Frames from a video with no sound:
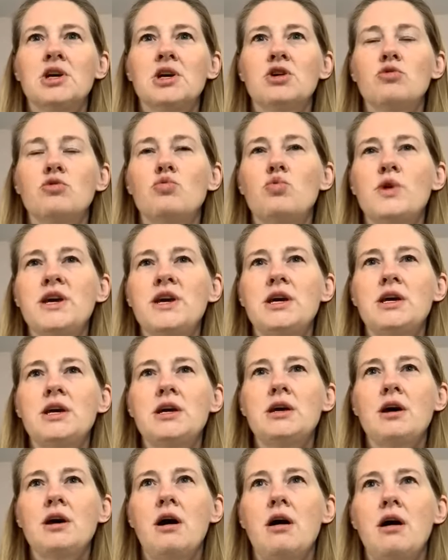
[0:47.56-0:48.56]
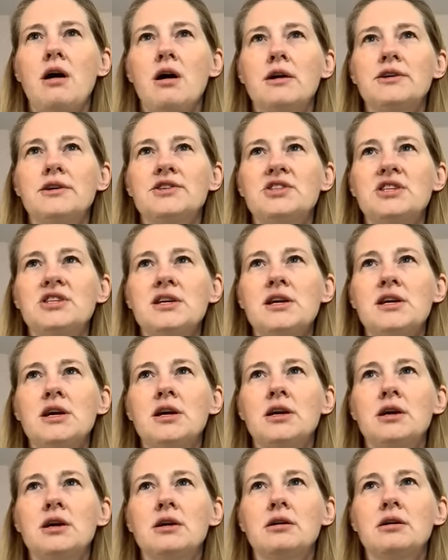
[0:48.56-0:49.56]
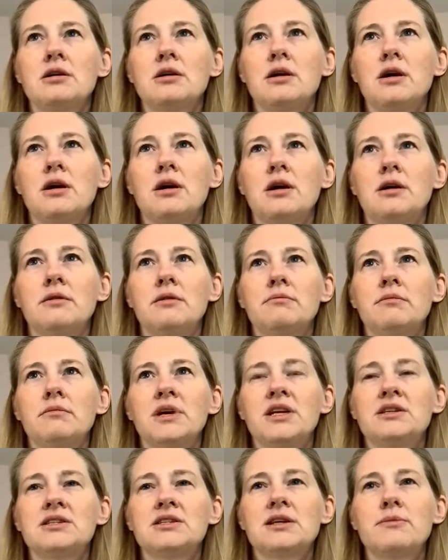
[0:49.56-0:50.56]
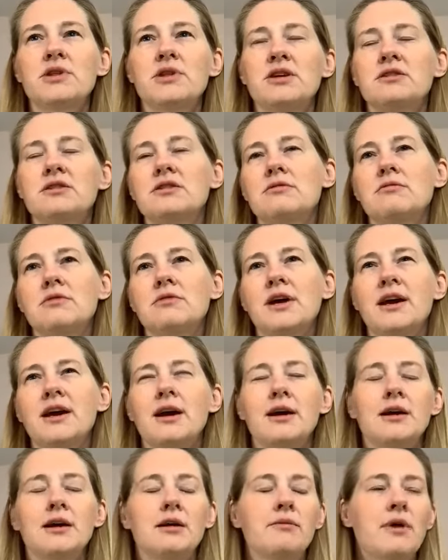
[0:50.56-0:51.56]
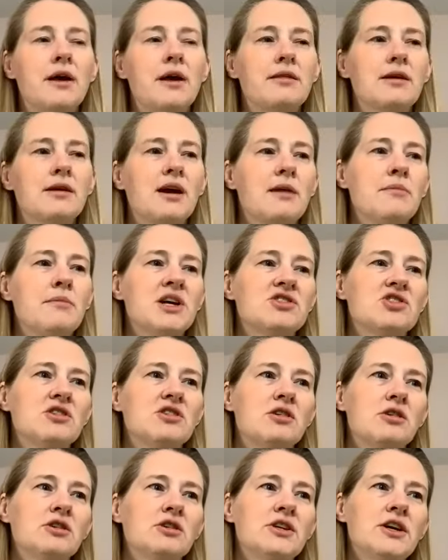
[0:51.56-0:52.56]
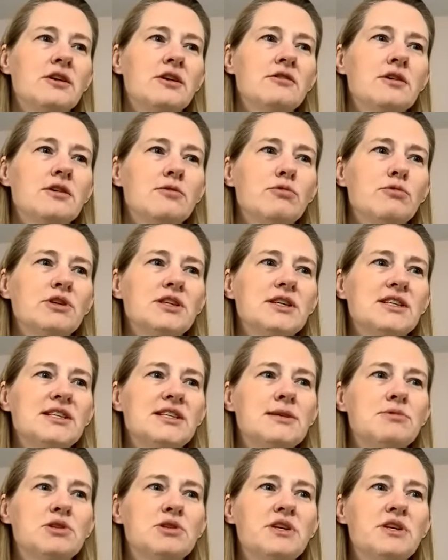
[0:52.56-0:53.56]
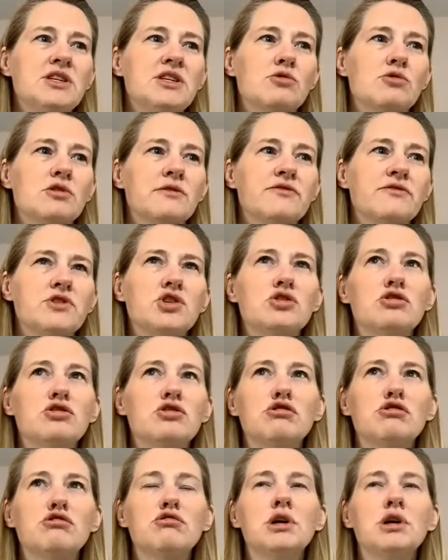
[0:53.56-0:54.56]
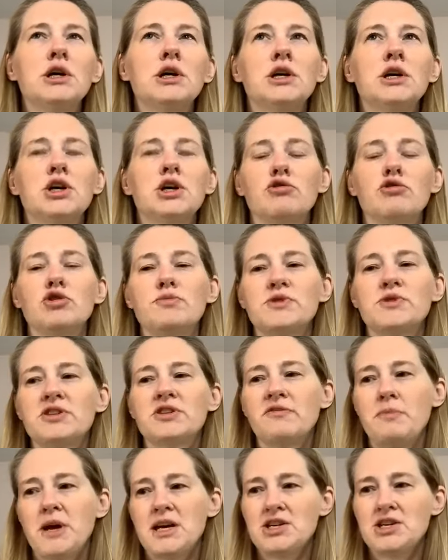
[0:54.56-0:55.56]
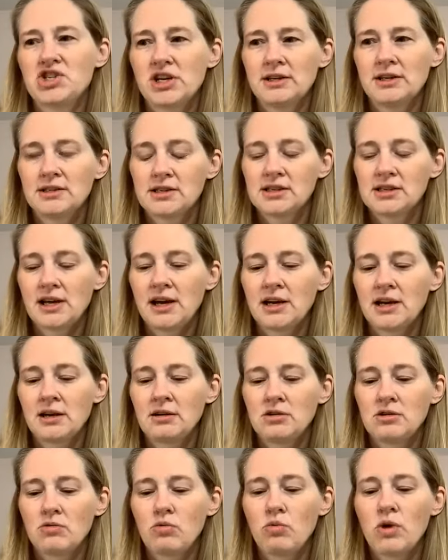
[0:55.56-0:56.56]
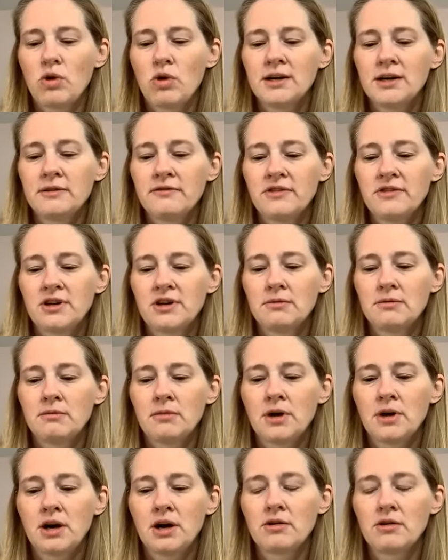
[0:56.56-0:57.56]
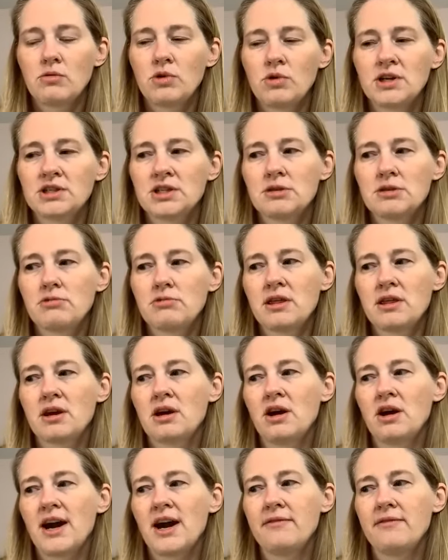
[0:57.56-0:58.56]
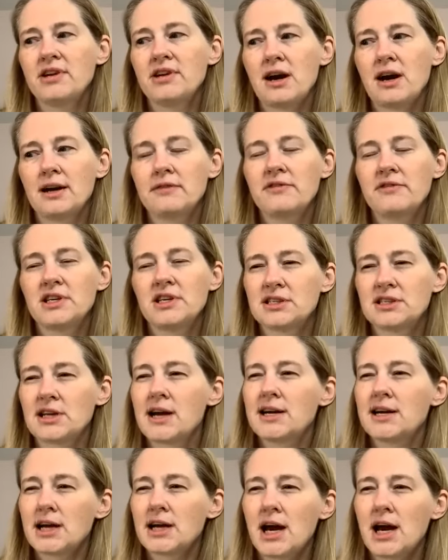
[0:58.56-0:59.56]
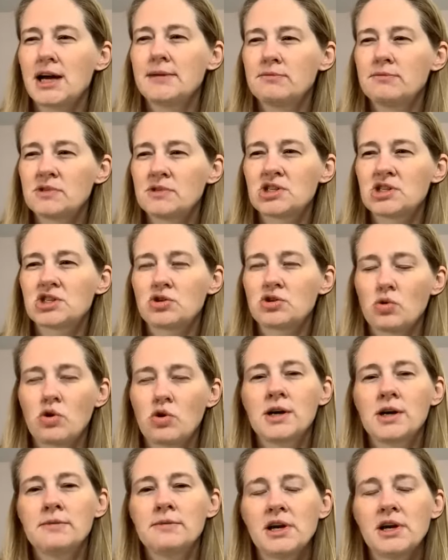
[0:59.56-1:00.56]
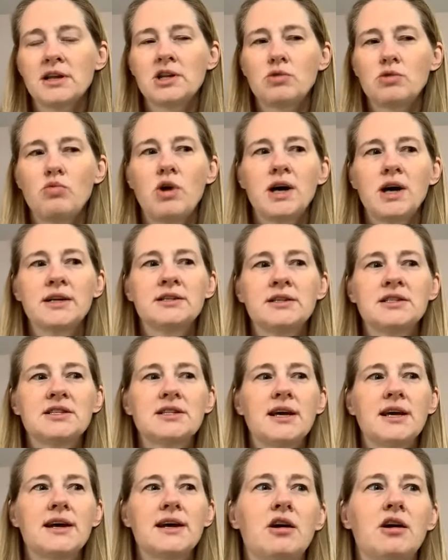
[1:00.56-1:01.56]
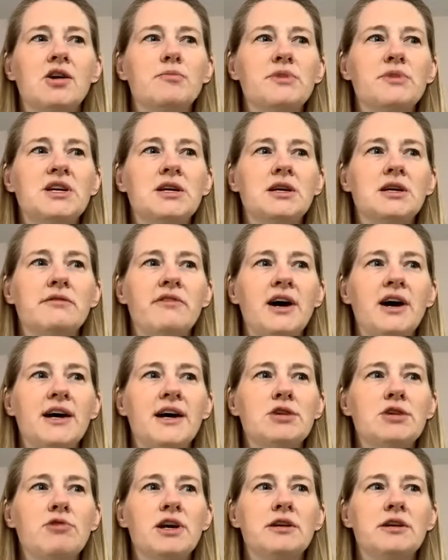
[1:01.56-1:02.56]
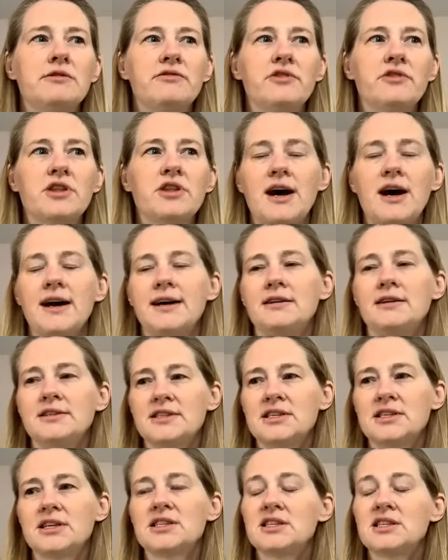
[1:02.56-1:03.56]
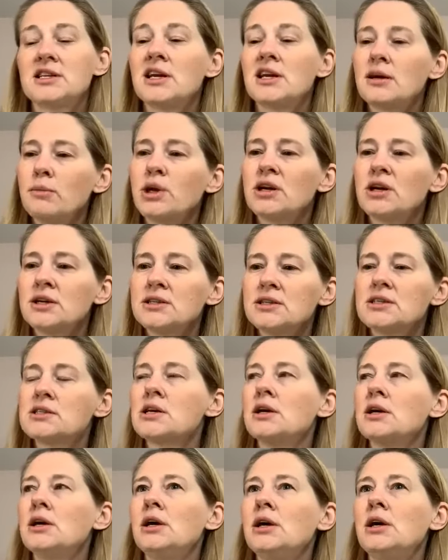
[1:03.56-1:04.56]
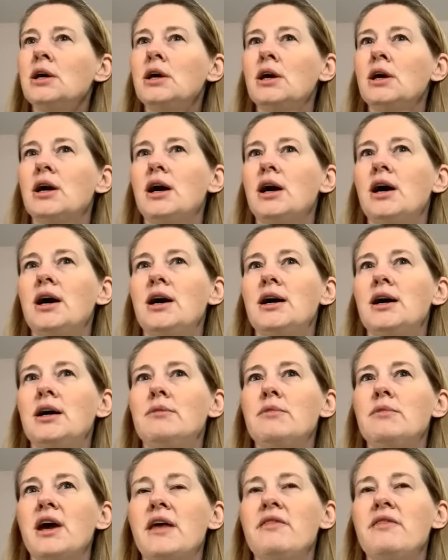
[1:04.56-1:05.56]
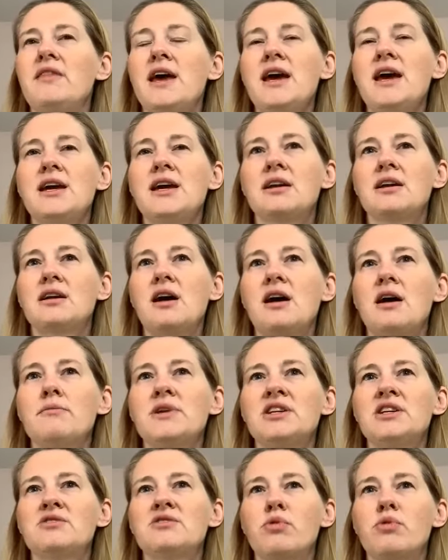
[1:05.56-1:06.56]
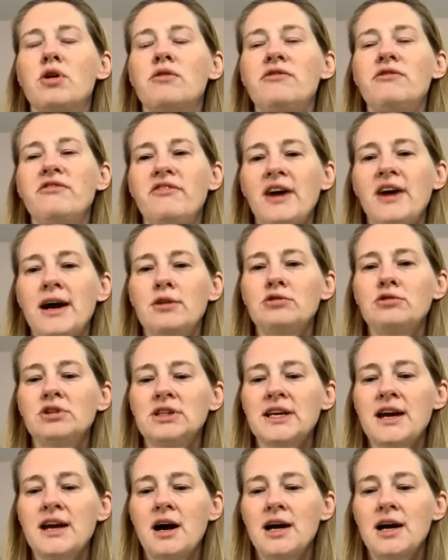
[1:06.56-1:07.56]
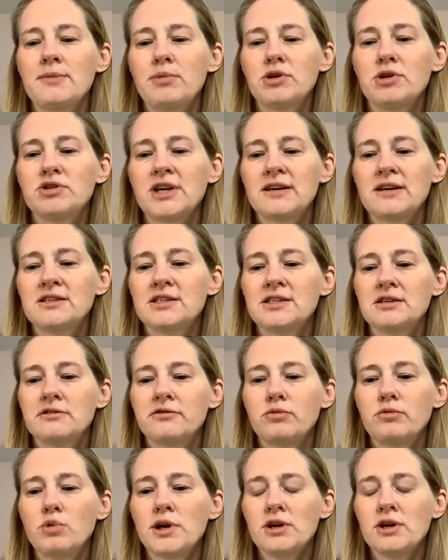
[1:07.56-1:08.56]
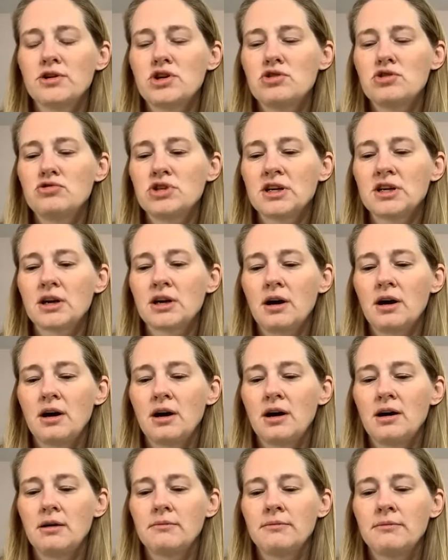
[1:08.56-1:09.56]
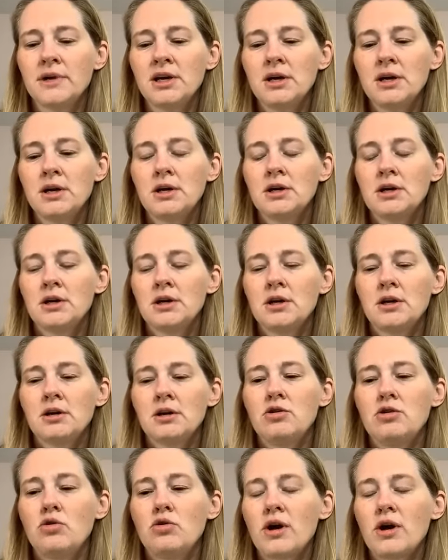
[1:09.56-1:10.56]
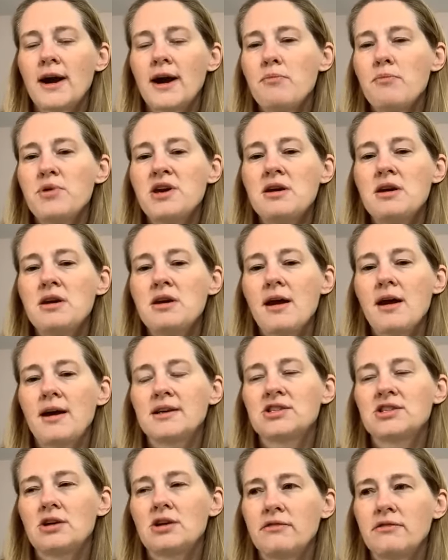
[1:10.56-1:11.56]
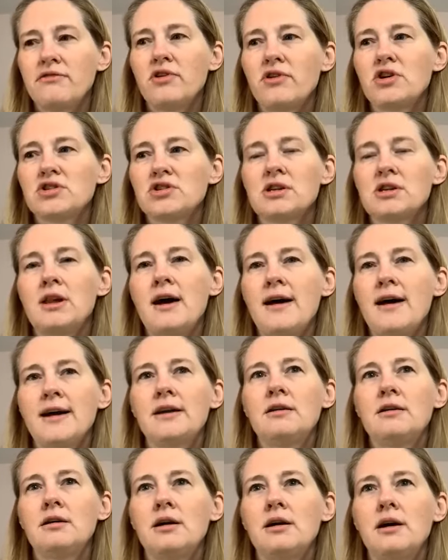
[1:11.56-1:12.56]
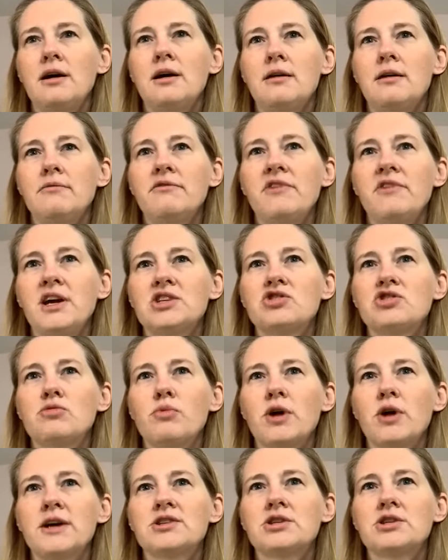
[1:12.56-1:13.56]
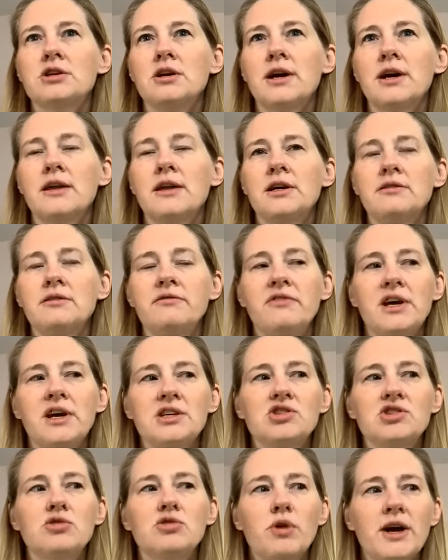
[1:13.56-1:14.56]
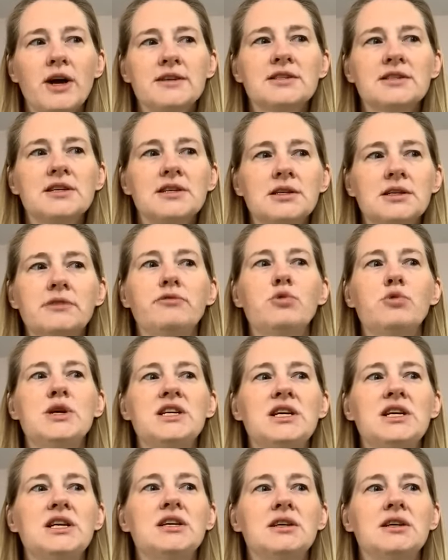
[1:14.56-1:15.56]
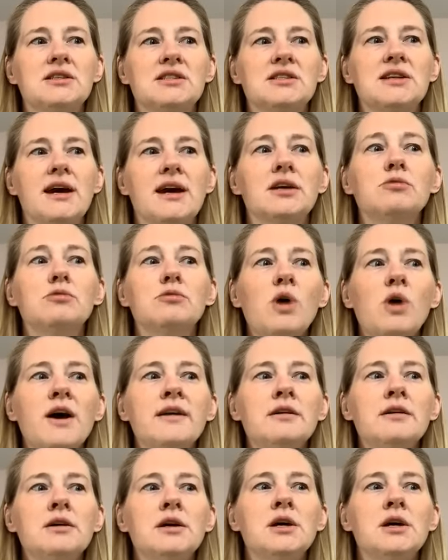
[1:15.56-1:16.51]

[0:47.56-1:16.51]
We are seeing in some of the, like I think I mentioned earlier, there really seem to be sort of two groups of patients, and one of them are the ones that we think are having kind of the cytokine storm, and the ones that being evaluated for the IL-6 inhibitors. And they can come in profoundly hypotensive. We are using norepi as our first line vasopressor, and then vasopressin if we need a second one.